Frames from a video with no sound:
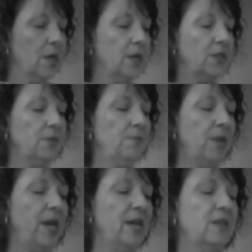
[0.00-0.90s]
to
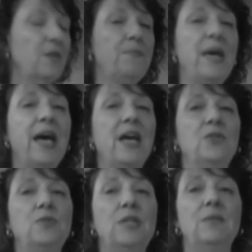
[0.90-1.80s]
make the
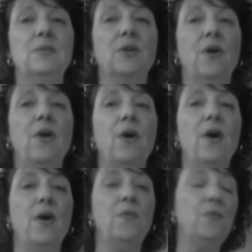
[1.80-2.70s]
bad dreams go
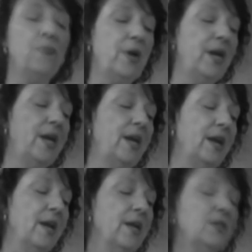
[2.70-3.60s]

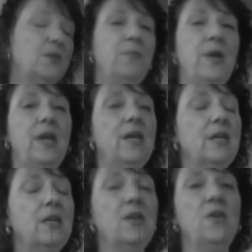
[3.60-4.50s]
away, to
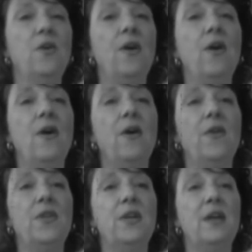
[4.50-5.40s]
make you
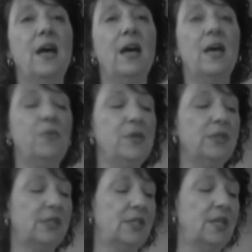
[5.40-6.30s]
know that I will
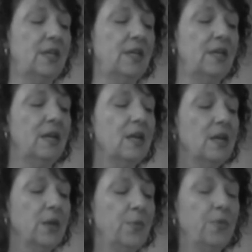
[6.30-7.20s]
stay.
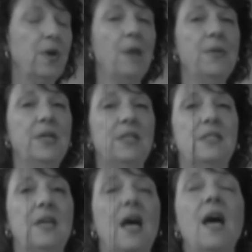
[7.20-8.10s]

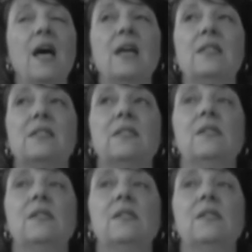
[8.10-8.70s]
Promise not to